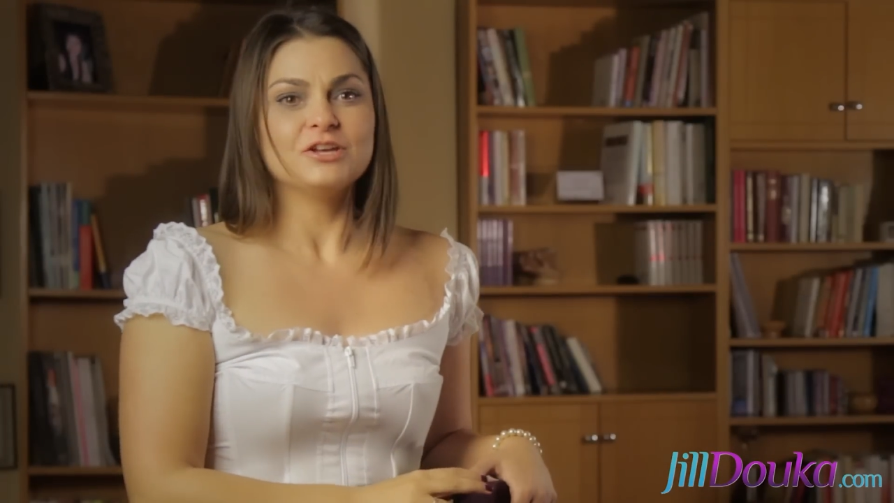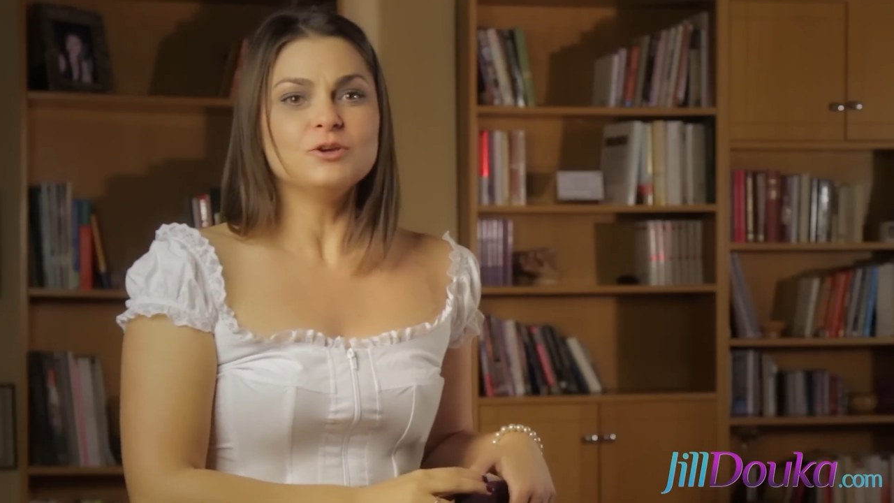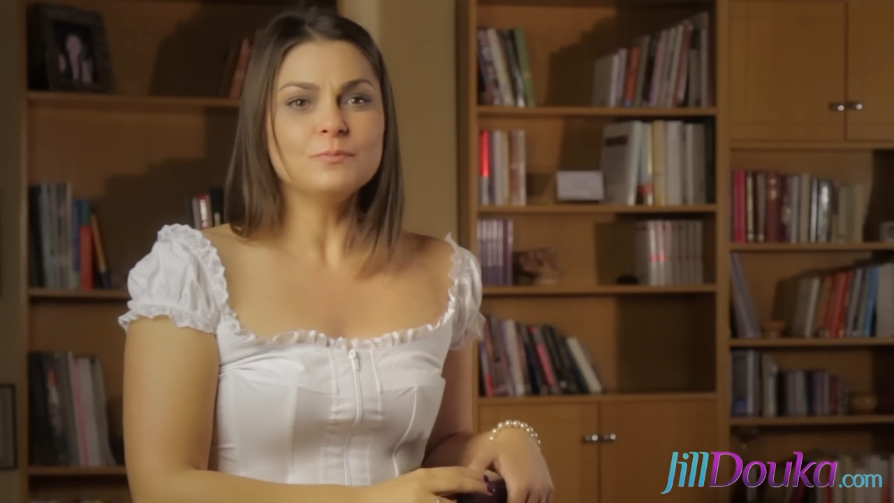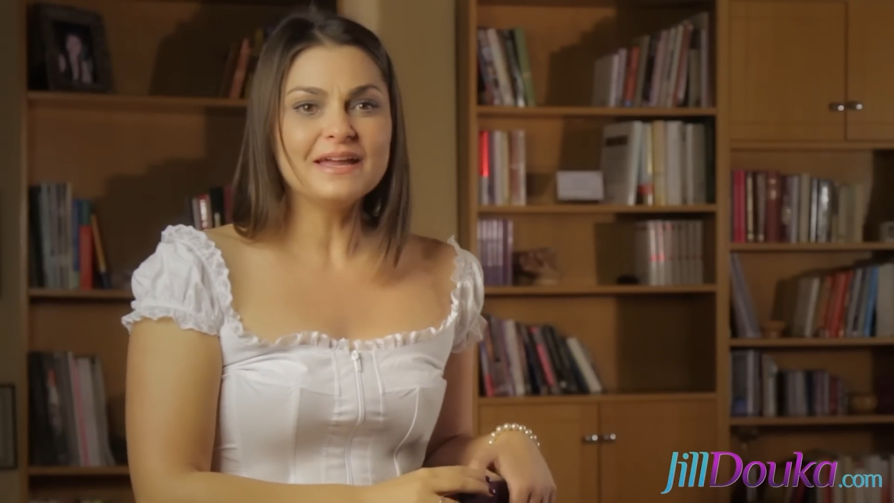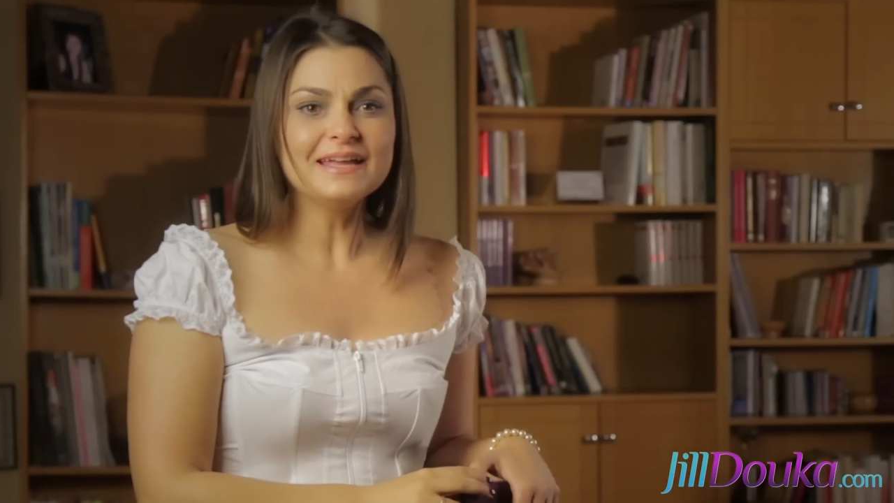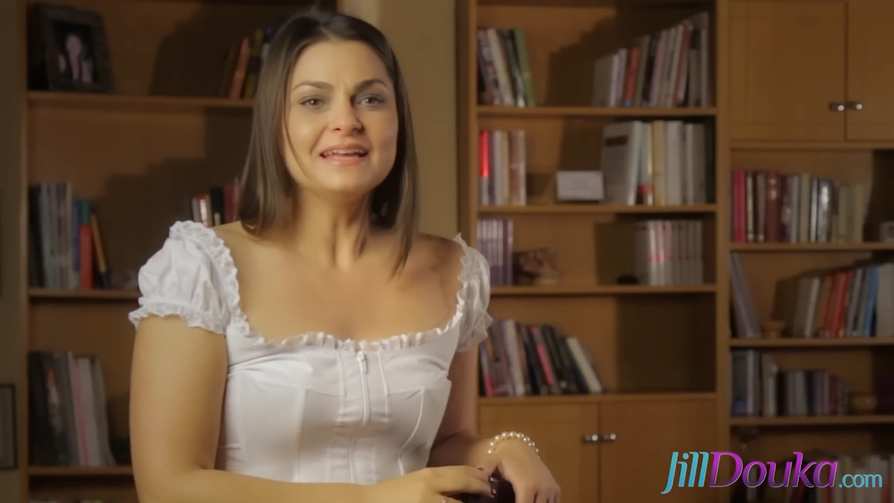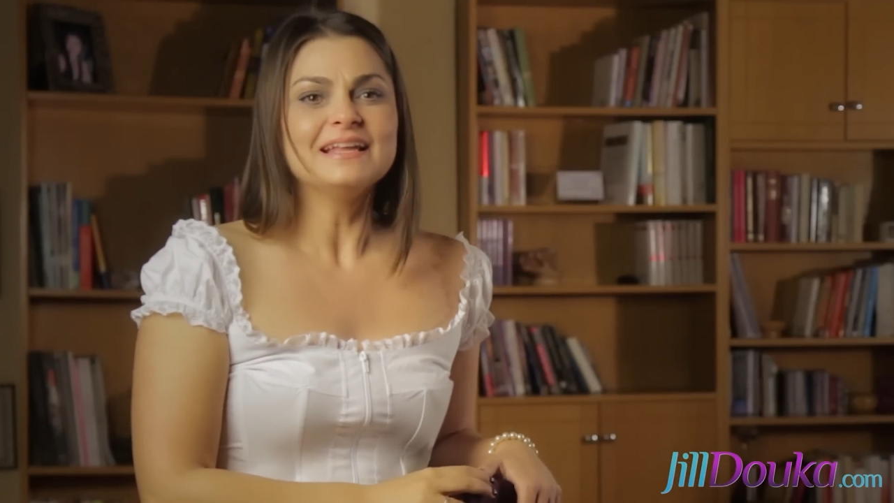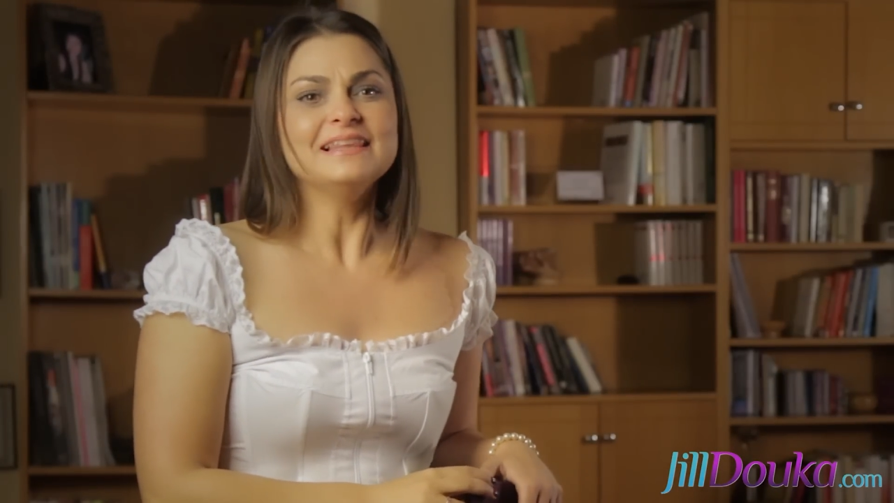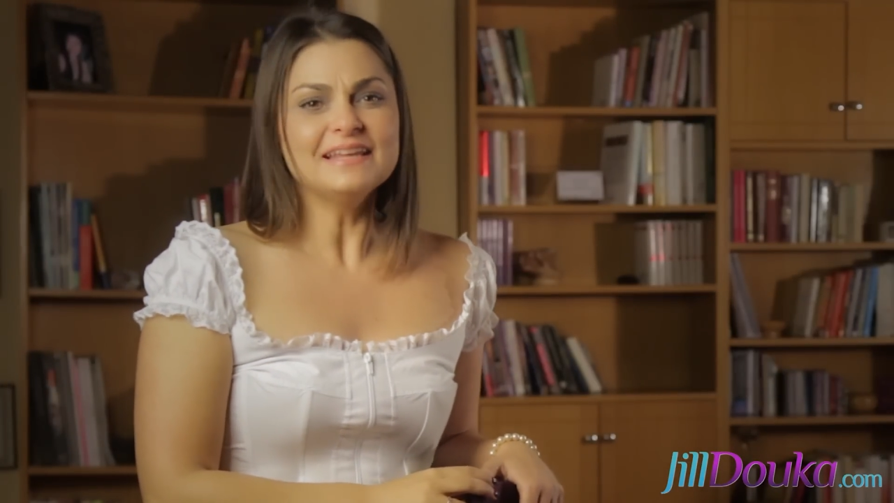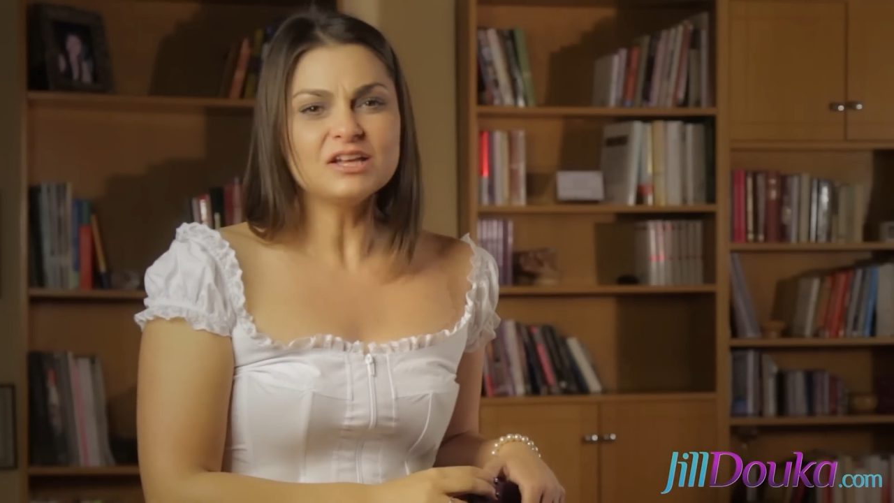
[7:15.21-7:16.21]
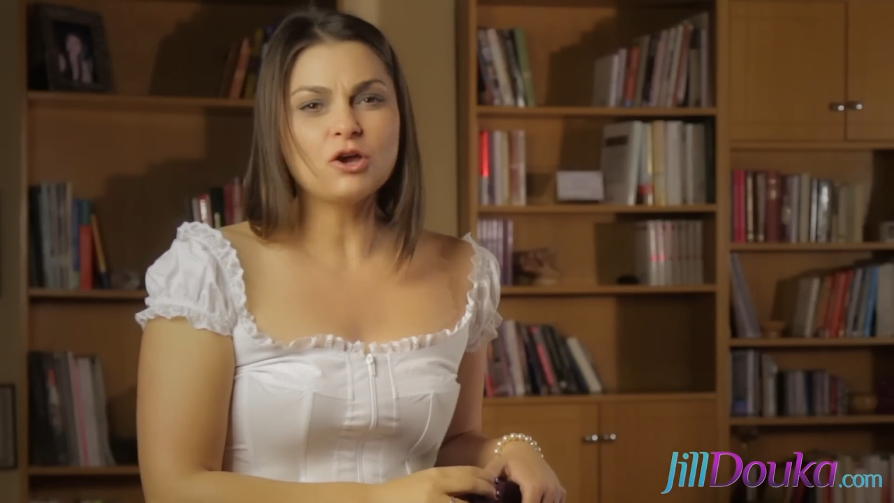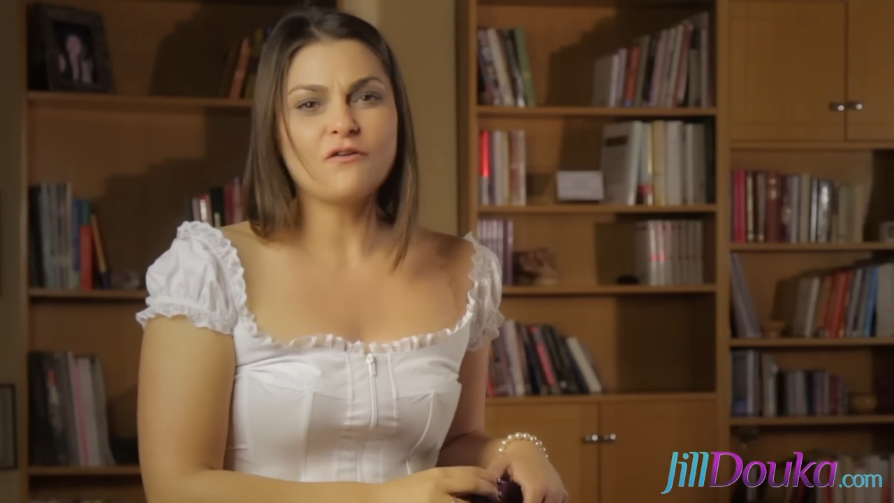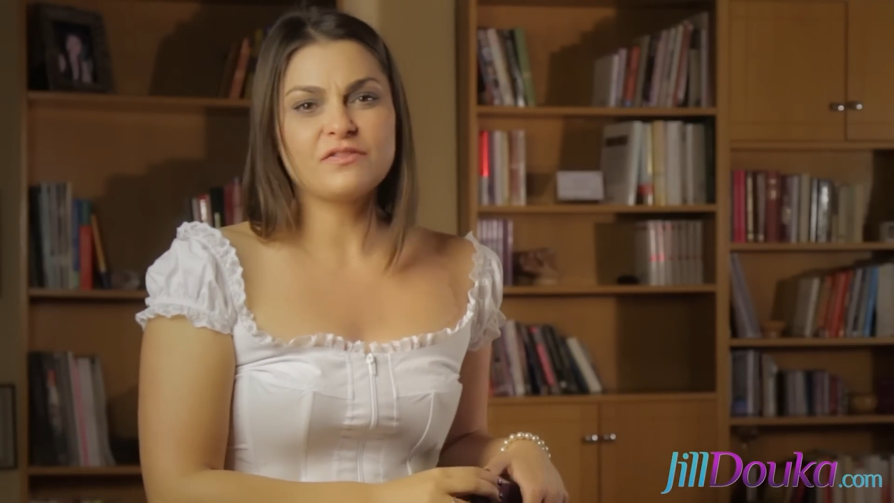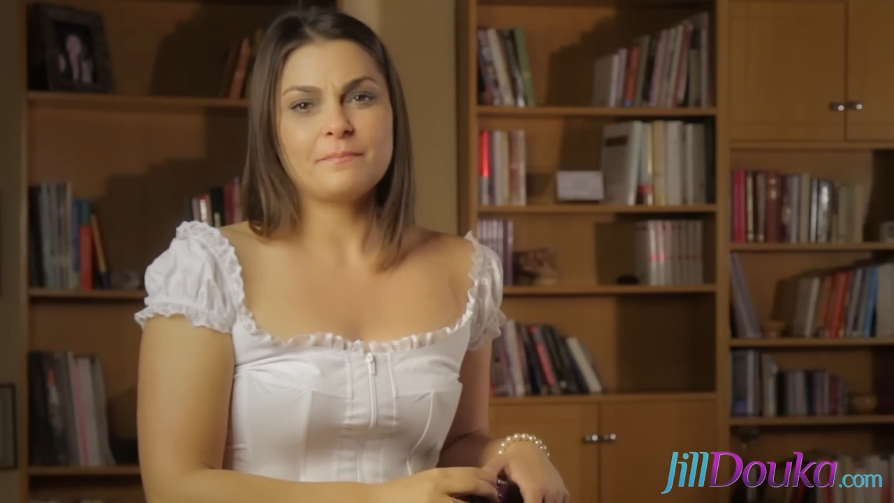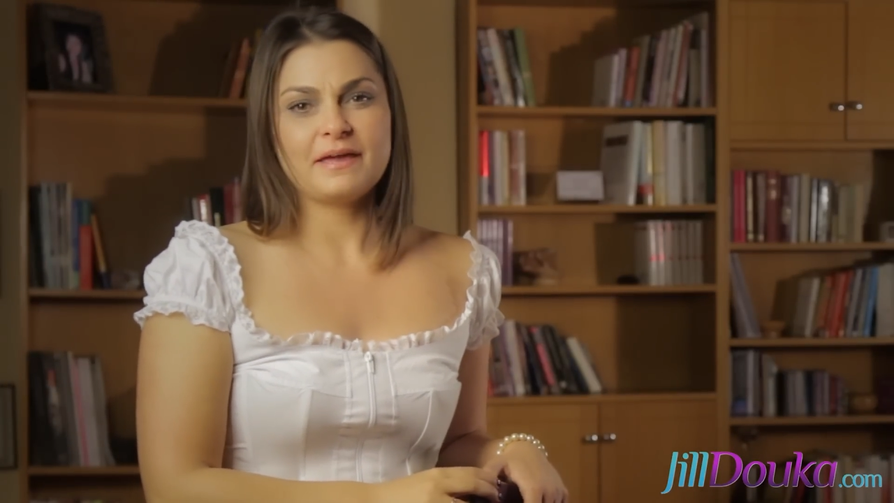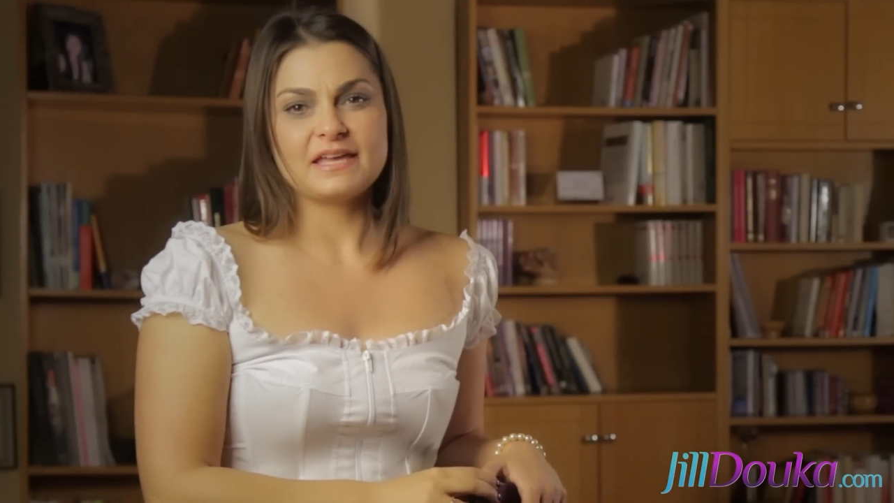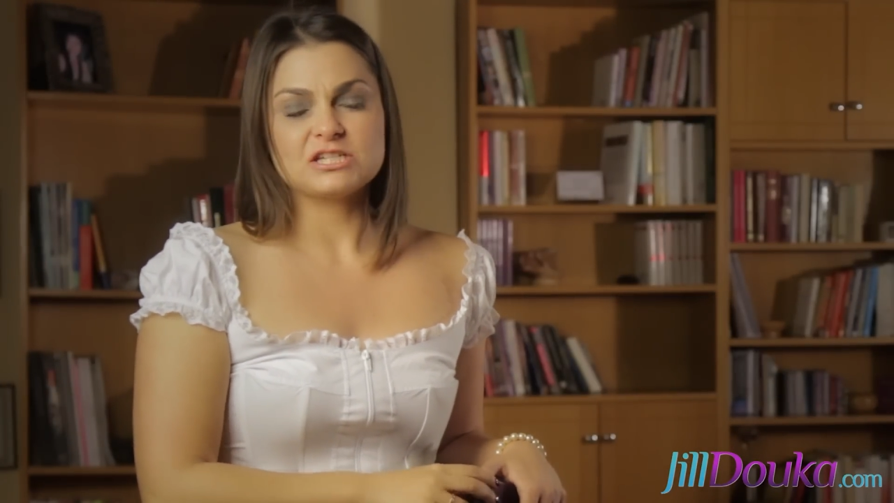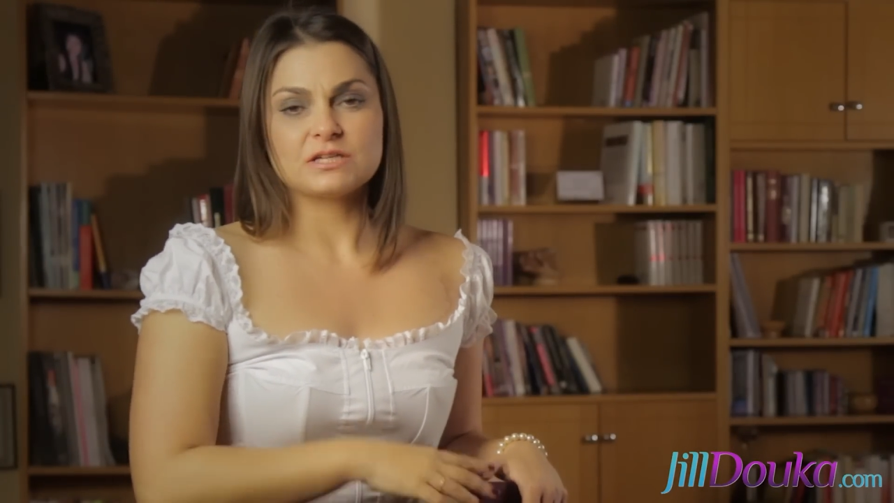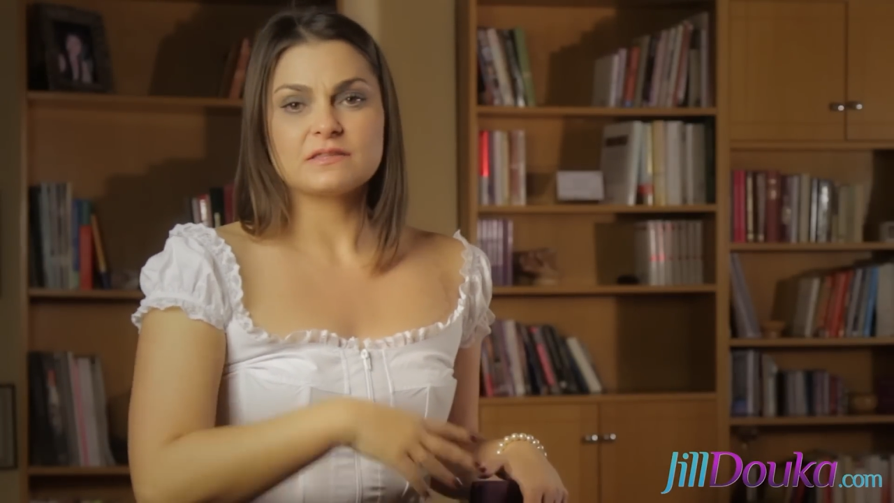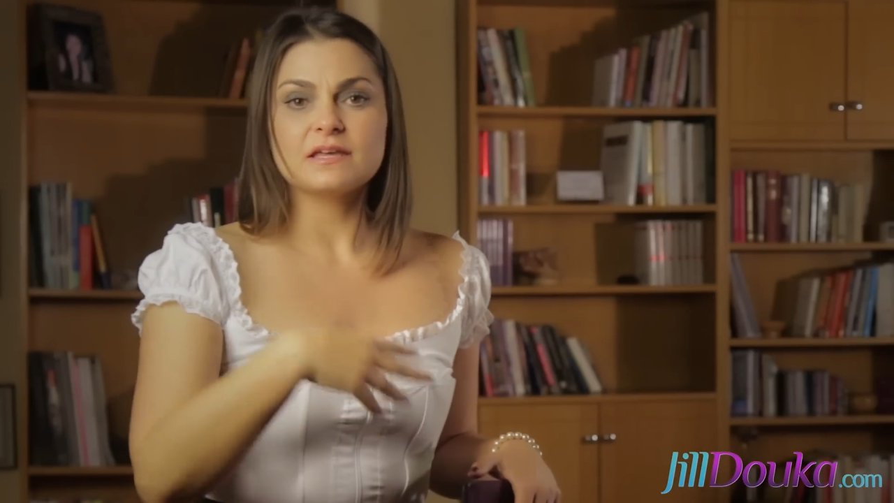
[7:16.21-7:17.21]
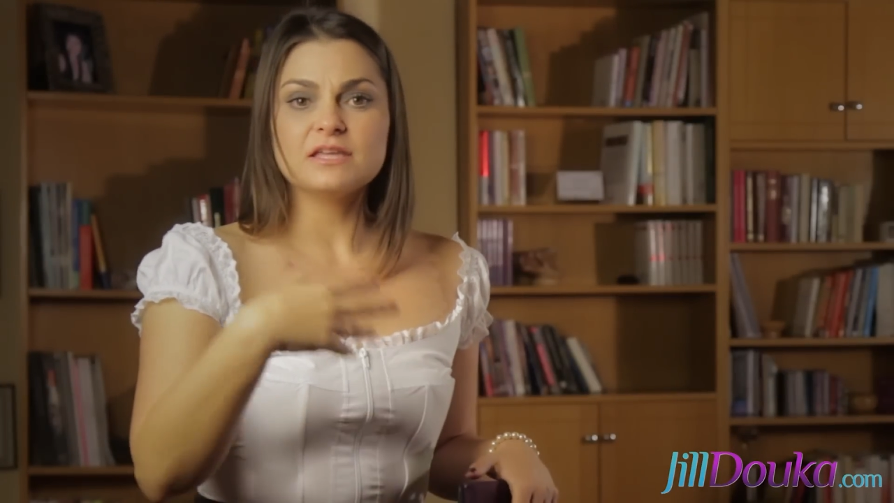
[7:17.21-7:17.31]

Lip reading: you may let go of the pages